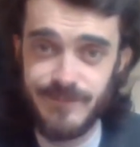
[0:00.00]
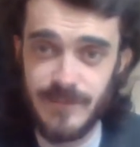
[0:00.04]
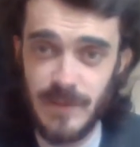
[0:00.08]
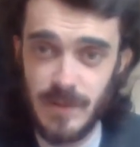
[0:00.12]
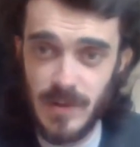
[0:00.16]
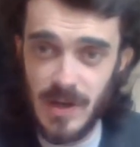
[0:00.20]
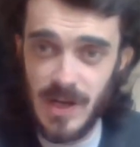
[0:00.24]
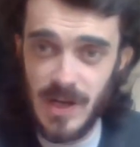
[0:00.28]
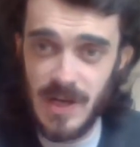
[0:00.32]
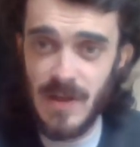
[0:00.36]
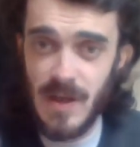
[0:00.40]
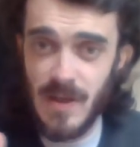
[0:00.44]

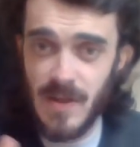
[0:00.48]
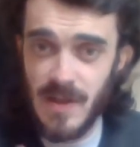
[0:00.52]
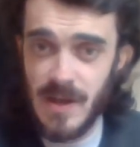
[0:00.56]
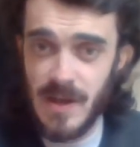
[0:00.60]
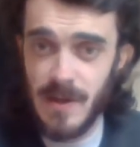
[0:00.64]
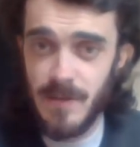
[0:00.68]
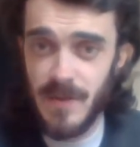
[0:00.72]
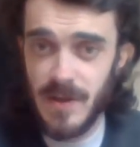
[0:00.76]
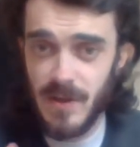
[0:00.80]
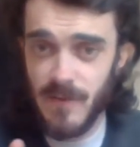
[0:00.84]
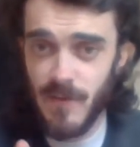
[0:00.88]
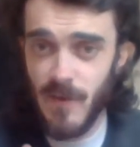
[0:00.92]
I'm going to leave that
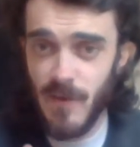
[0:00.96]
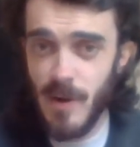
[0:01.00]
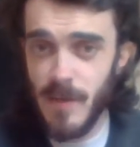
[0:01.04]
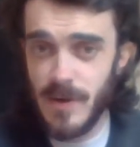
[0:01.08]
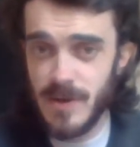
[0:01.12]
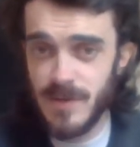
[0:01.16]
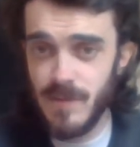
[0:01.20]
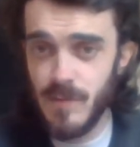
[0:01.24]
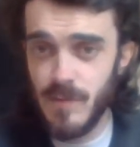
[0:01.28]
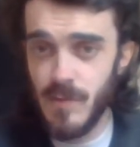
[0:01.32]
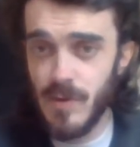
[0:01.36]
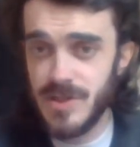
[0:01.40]
there. Thank you very
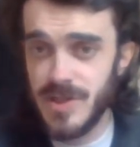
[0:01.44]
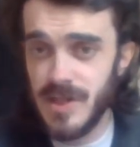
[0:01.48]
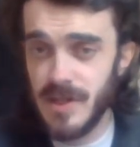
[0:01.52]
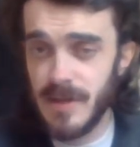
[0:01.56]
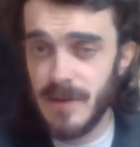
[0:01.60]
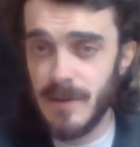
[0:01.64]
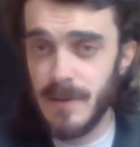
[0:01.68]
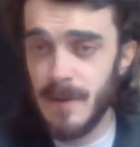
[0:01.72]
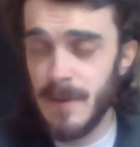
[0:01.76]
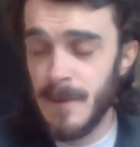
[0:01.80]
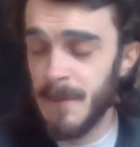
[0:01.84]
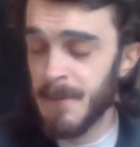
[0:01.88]
much for
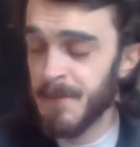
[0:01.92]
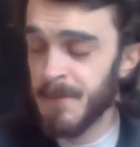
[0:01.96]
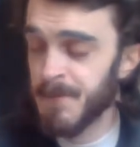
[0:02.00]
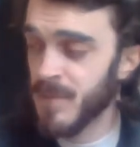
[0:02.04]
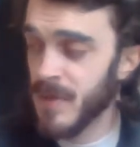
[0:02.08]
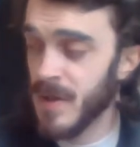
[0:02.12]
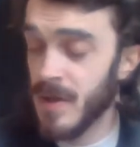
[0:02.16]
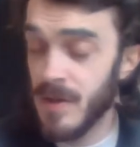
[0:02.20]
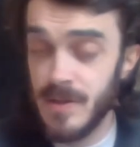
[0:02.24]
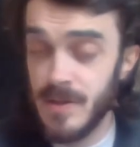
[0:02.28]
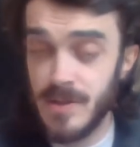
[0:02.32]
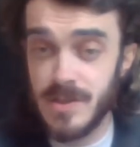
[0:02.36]
watching.
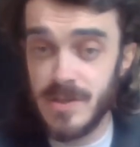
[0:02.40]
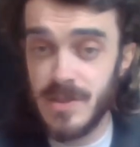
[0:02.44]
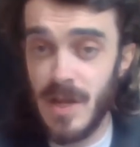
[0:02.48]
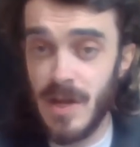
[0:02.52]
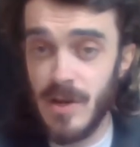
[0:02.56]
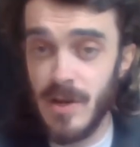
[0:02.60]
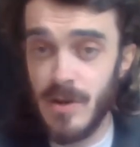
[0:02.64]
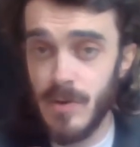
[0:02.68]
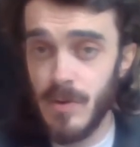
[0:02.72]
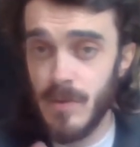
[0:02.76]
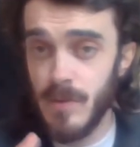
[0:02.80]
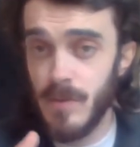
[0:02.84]

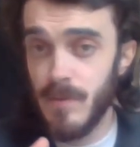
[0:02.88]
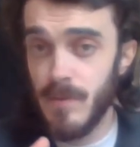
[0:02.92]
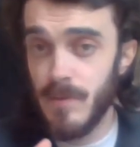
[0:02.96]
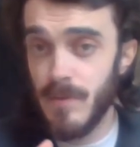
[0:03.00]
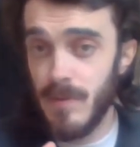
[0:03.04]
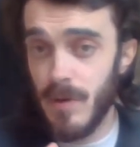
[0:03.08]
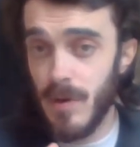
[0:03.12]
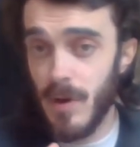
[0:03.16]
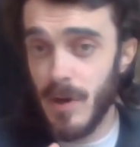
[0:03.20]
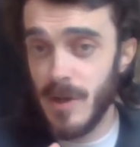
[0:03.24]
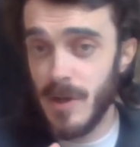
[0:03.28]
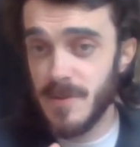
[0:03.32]
Stay cool.
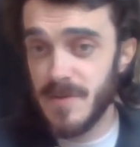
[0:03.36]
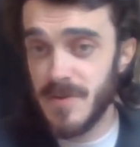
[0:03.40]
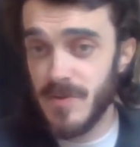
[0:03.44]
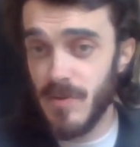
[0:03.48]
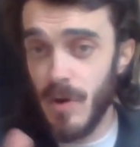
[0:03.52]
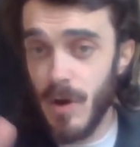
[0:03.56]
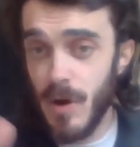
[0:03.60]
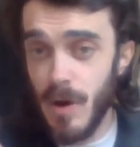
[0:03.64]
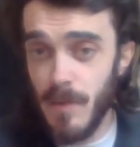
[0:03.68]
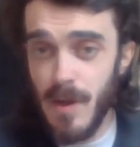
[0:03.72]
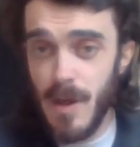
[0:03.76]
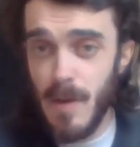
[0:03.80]
Like,
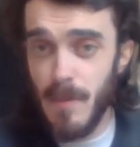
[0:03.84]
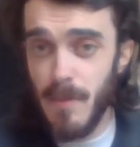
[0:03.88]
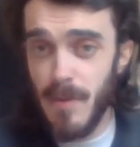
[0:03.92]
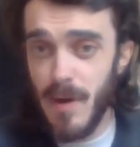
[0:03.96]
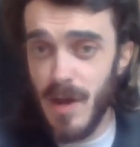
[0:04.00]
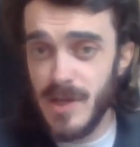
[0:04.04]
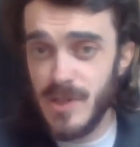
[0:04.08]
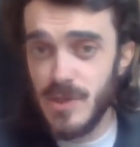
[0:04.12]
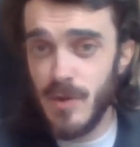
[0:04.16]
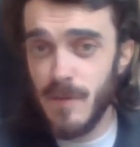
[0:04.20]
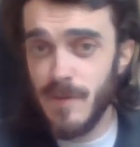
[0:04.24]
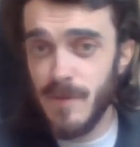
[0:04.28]
subscribe.
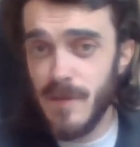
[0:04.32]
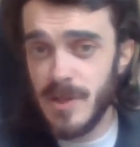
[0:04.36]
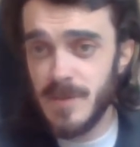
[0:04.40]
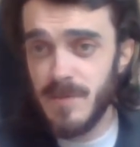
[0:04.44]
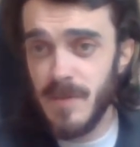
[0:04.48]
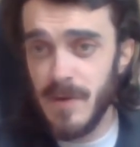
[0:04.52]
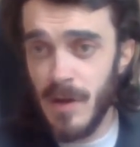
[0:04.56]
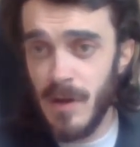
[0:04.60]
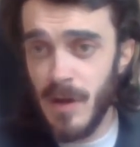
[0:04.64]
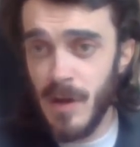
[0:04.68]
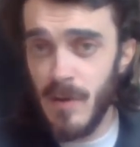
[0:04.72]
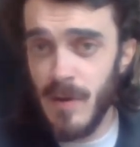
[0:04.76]
Place your views
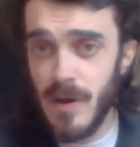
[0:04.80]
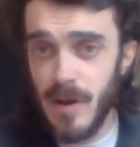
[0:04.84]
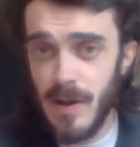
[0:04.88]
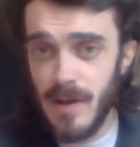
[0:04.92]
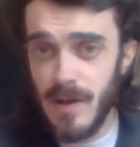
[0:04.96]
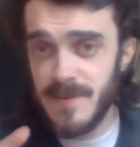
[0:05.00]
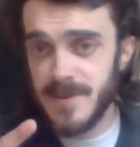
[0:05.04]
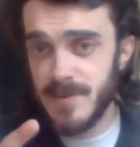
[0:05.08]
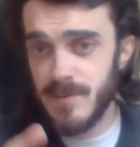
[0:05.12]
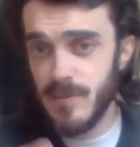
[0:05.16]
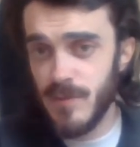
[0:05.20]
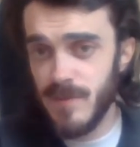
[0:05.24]
below, and I'll
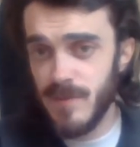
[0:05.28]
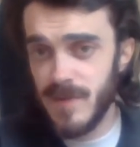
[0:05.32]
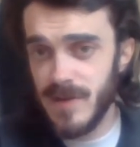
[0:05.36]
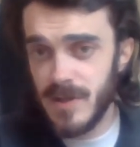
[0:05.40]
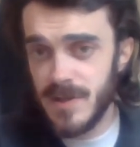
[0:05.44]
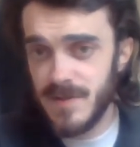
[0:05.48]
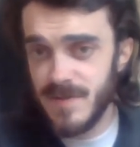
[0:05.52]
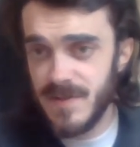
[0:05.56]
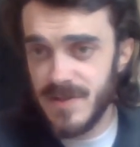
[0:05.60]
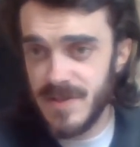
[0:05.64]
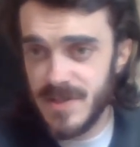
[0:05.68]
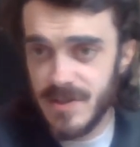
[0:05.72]
have some more
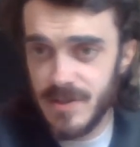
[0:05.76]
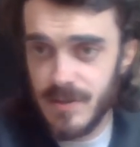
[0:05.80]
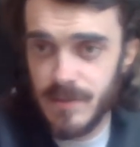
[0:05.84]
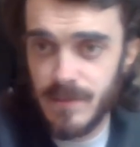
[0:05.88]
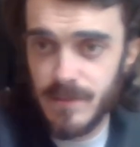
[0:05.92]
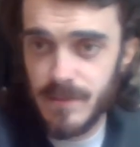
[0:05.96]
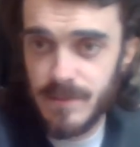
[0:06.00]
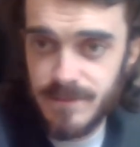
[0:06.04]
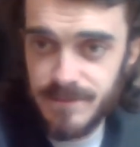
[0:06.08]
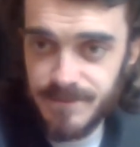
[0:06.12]
videos for you soon.